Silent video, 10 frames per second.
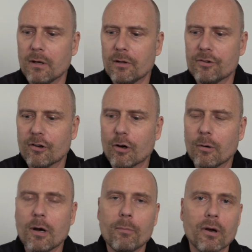
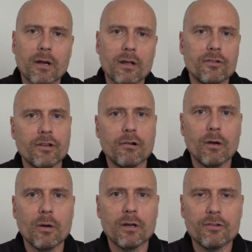
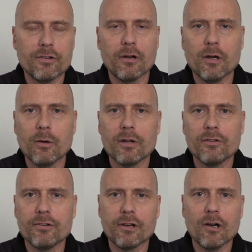
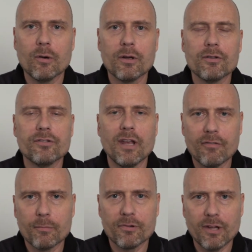
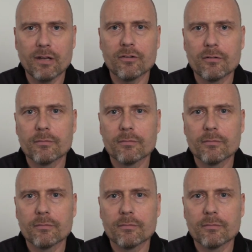0.0007%